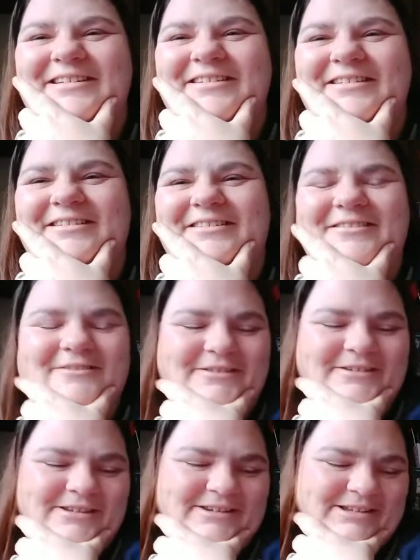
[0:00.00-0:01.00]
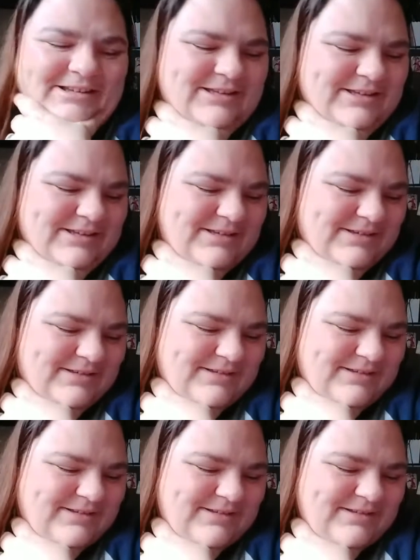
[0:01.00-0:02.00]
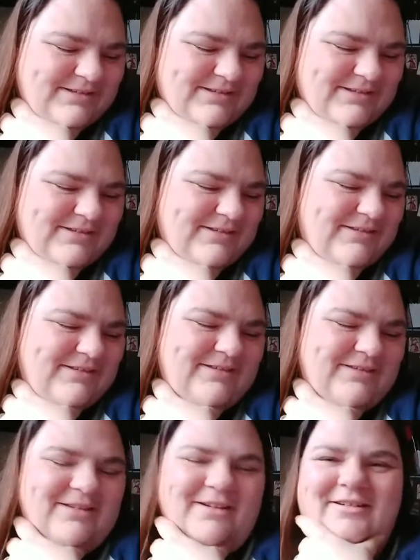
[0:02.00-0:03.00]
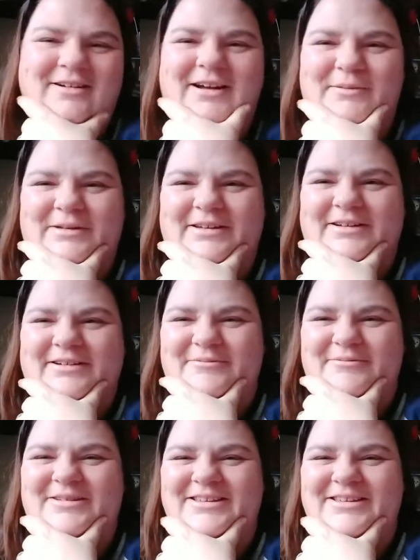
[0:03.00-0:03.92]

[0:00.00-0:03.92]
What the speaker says: Oh, goodness. Y'all crack me up.